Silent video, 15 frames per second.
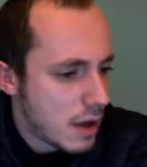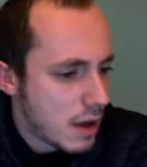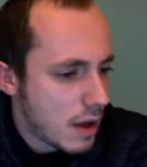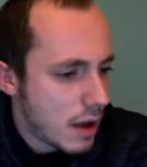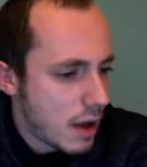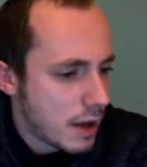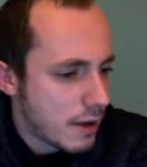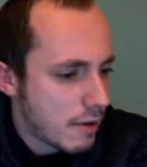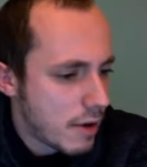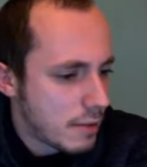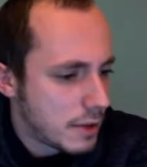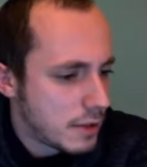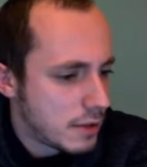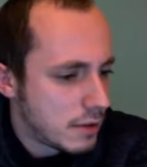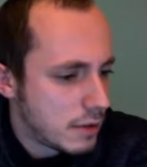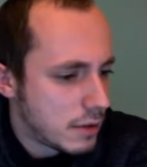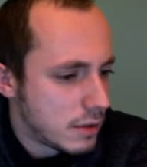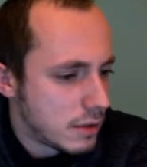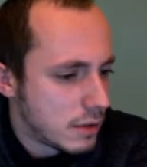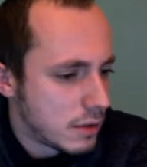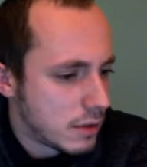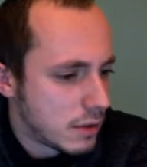Hi, crowning
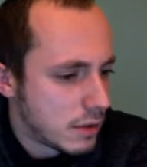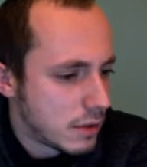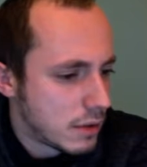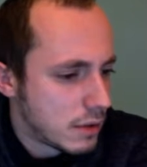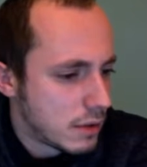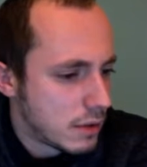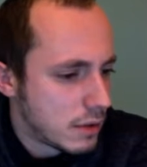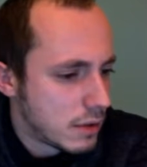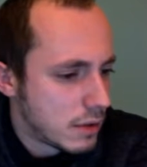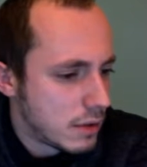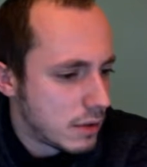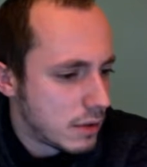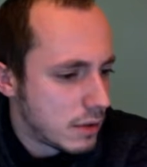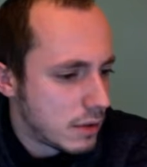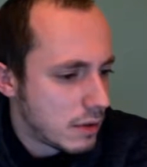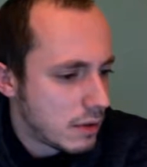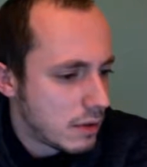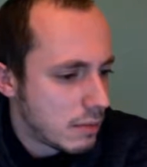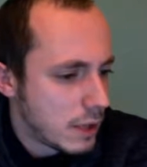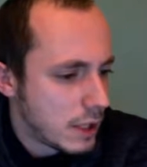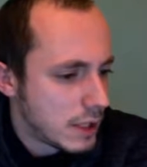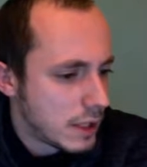student.
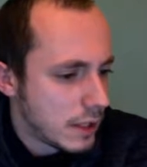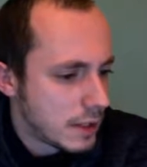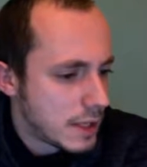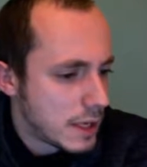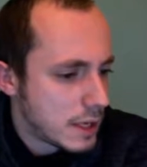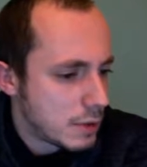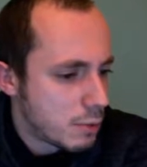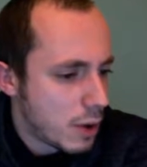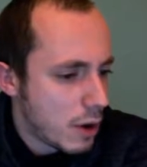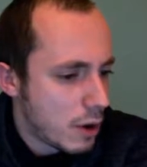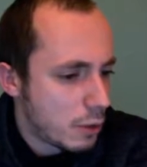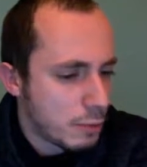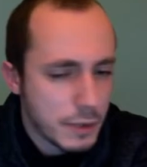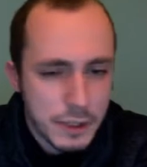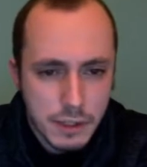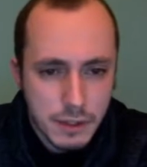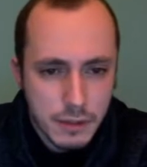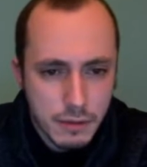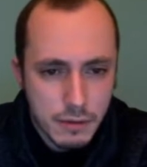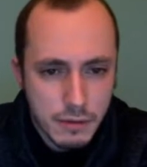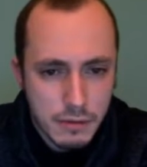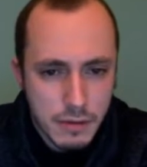Miktal says, we all missed
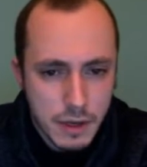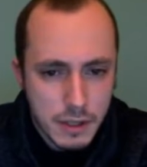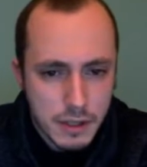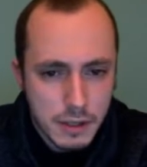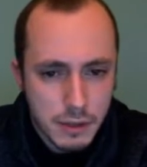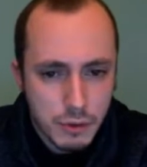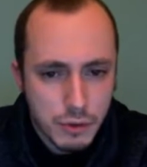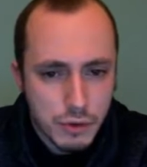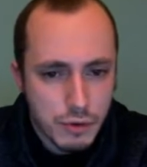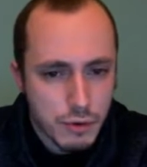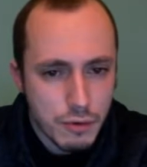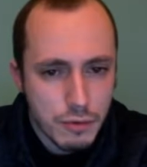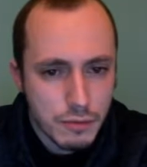you. That is so true.